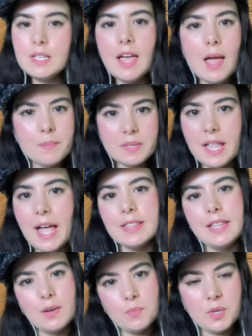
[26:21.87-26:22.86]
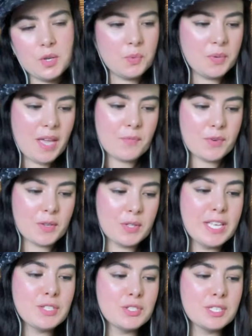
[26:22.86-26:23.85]
I'm glad that, we have
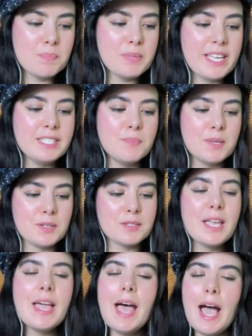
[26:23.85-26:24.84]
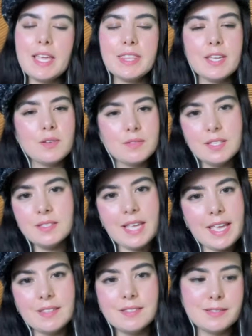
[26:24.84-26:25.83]
regulations in place because I think these
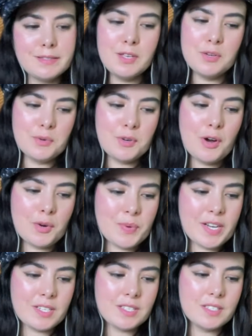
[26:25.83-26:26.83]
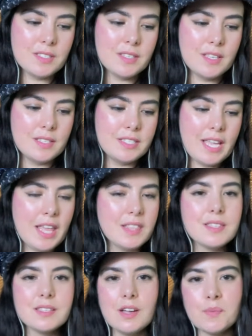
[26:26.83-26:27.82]
days, car wreckages and
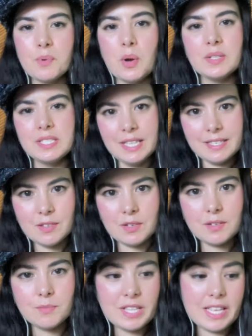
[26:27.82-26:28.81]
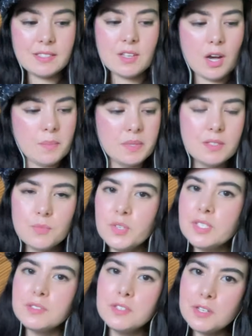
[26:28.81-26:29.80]
deaths are probably less common,
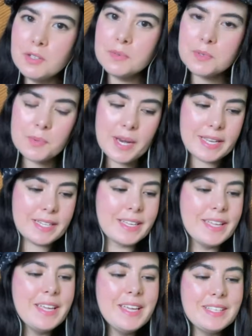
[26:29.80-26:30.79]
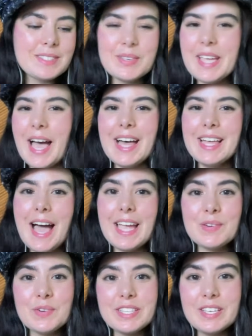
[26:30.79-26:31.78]
which, great. So yeah,
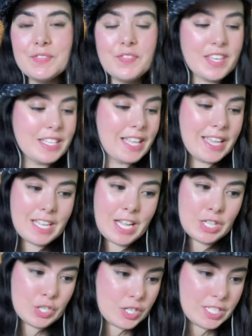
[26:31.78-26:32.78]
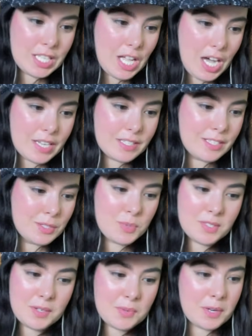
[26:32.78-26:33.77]
I really feel like I learned a lot. This
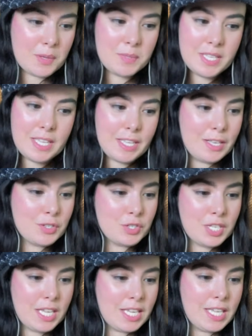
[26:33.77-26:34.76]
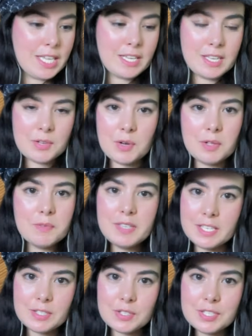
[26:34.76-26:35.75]
was incredibly entertaining and
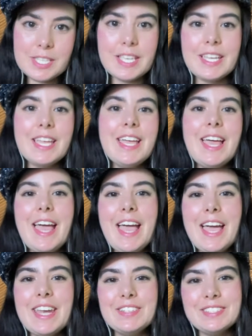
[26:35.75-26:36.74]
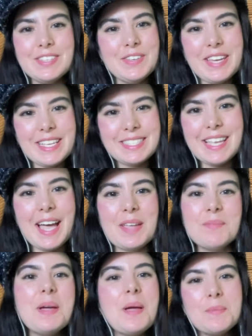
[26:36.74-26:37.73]
incredibly interesting. And I'll see you next
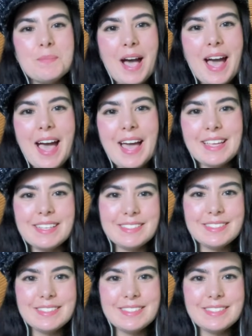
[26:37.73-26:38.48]
time. Bye.